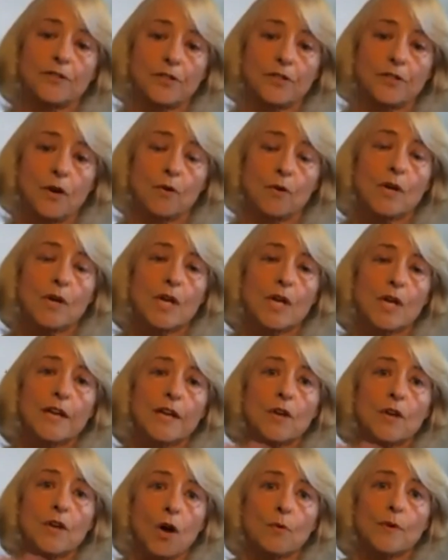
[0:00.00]
So if
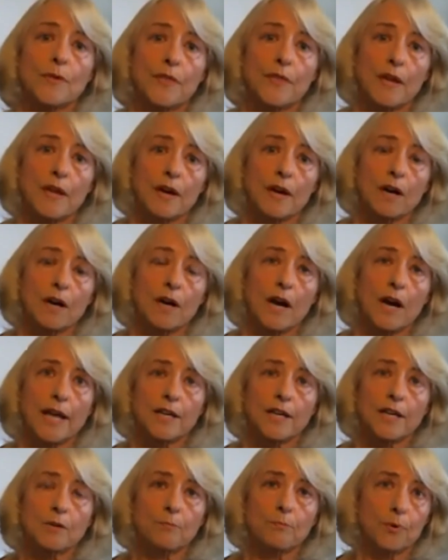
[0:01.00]
you go in there
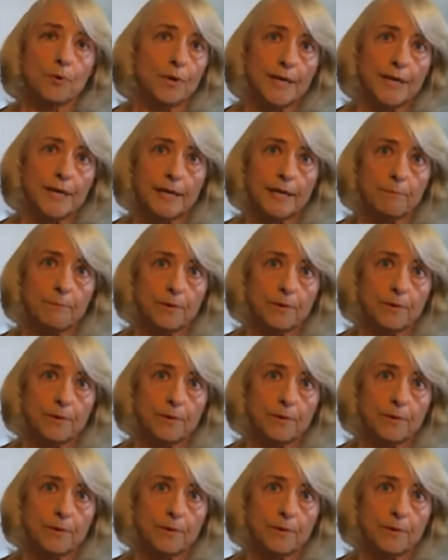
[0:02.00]
and you put in a